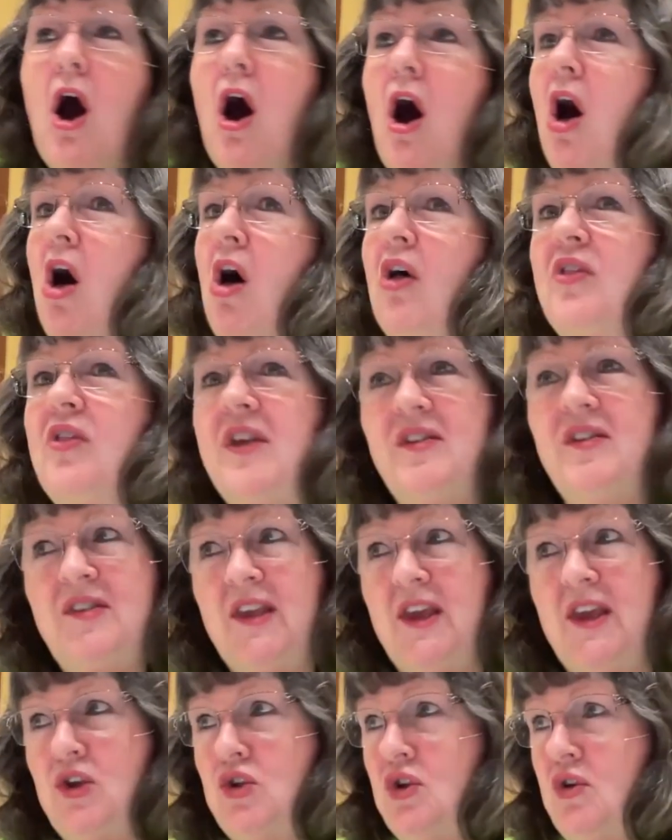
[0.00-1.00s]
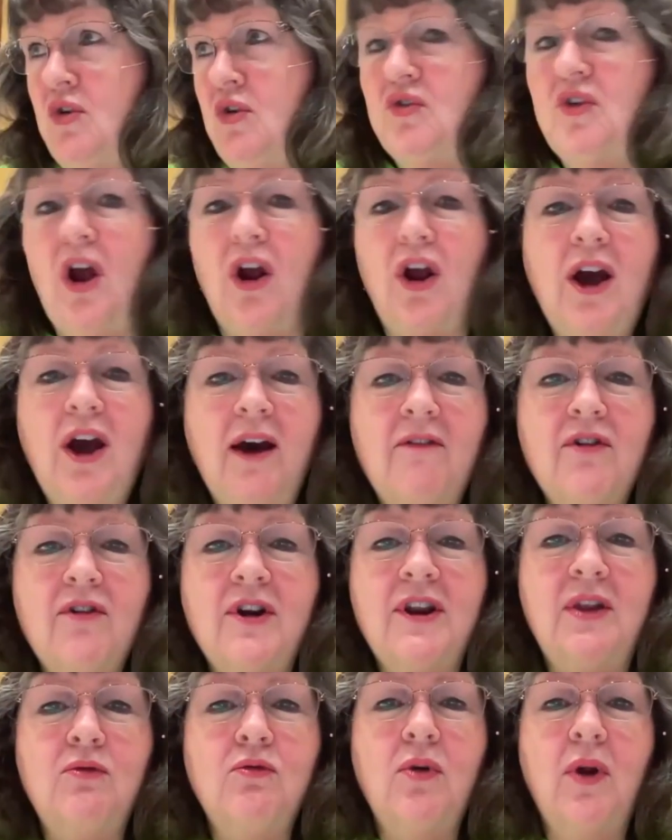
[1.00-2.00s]
All these issues are
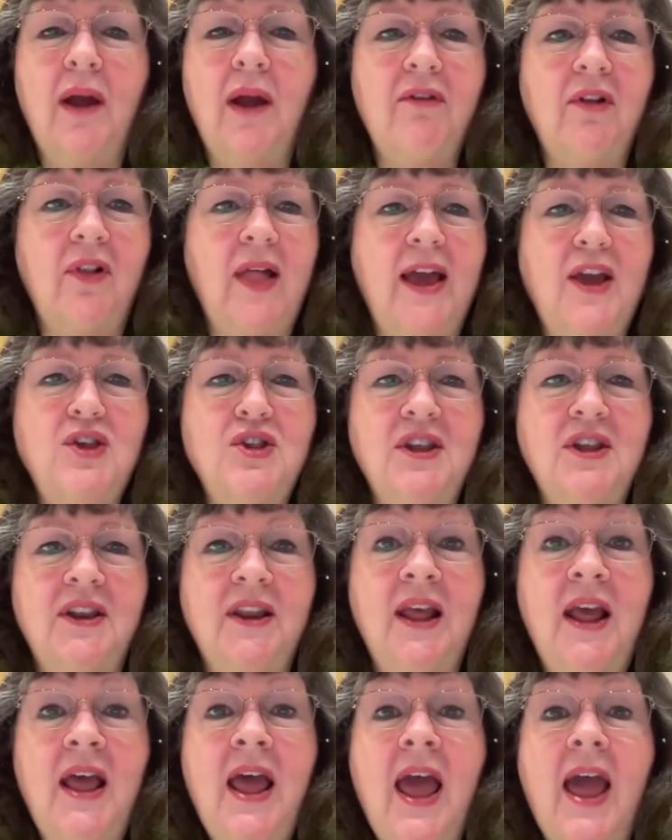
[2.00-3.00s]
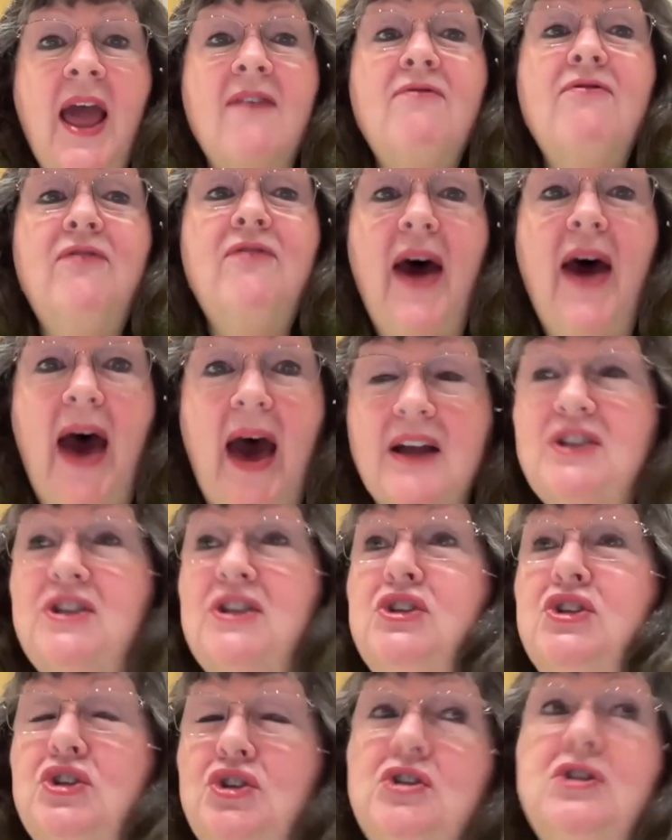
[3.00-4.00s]
covered in Revelation. In fact,
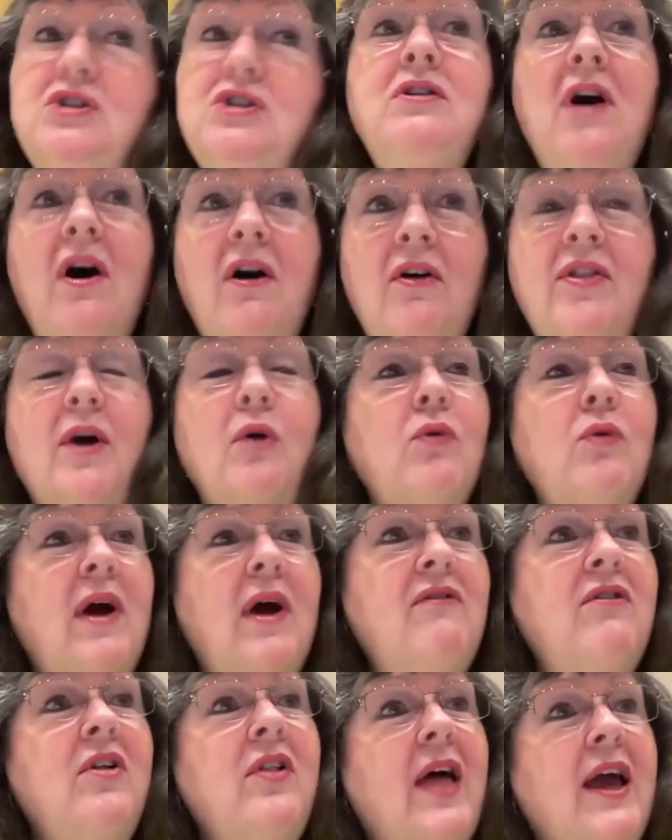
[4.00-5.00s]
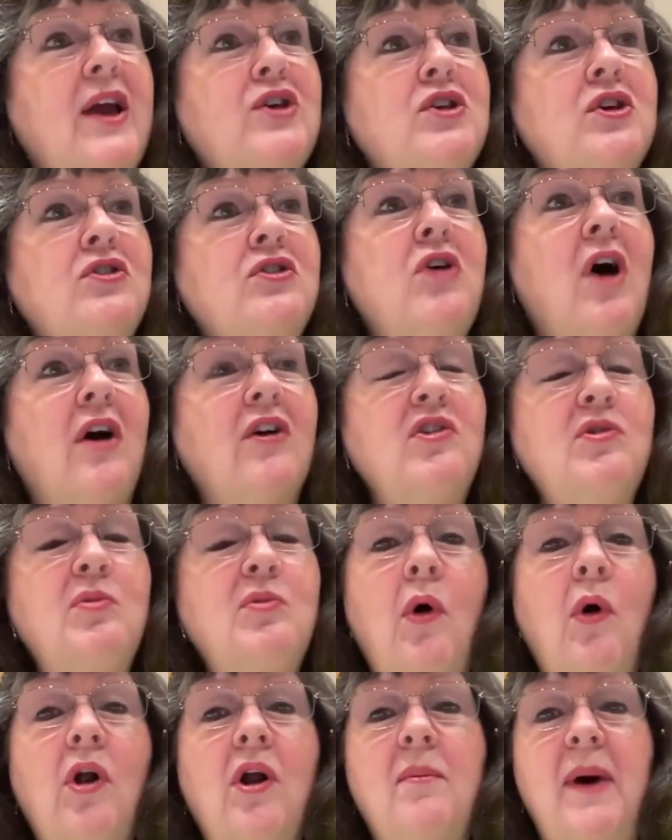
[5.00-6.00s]
did you know that Revelation talks
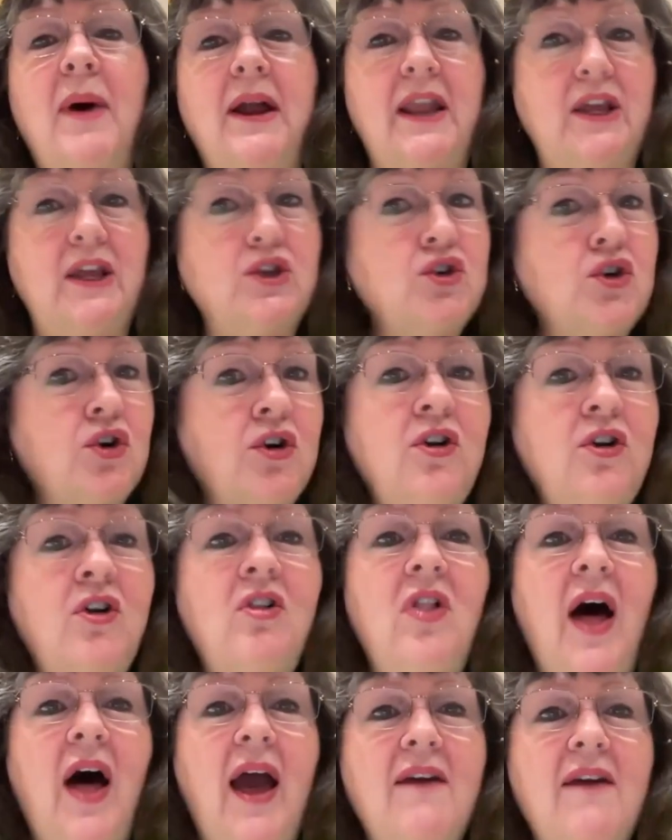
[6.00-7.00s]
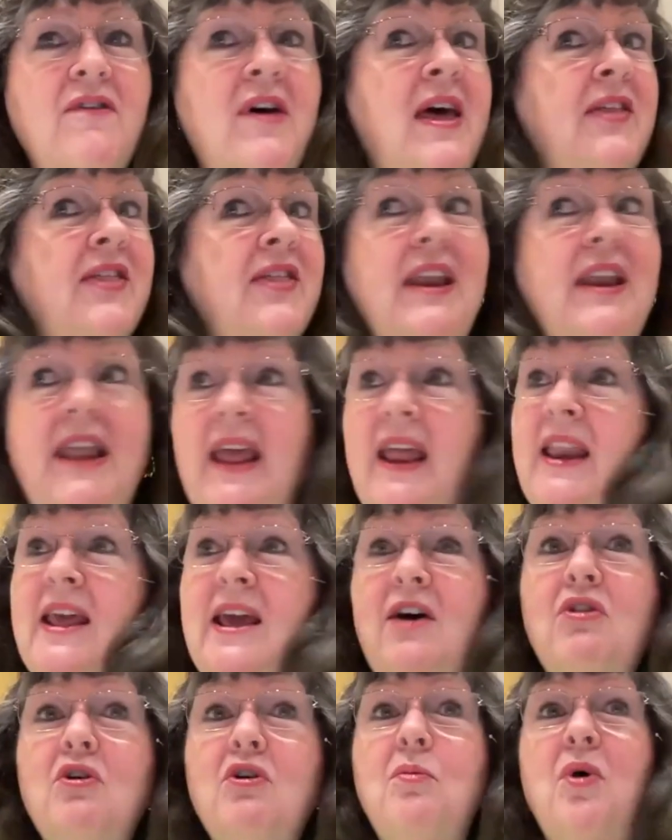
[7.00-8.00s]
more about eternal life than
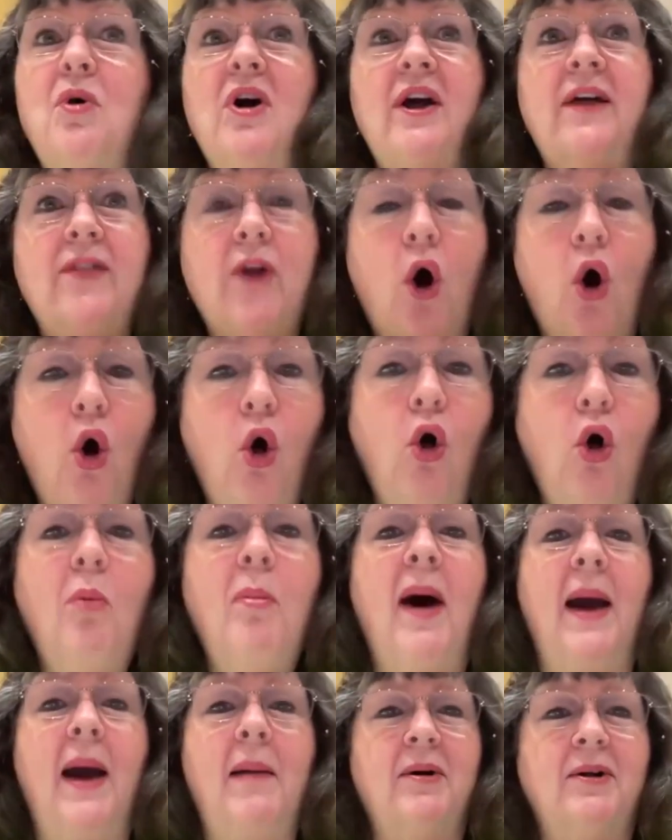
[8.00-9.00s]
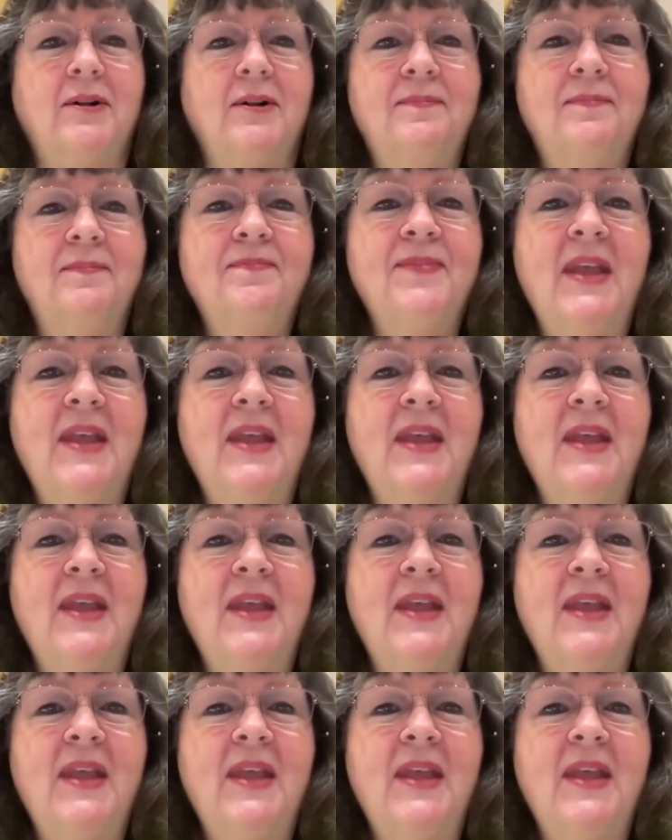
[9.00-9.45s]
any other book in the whole Bible?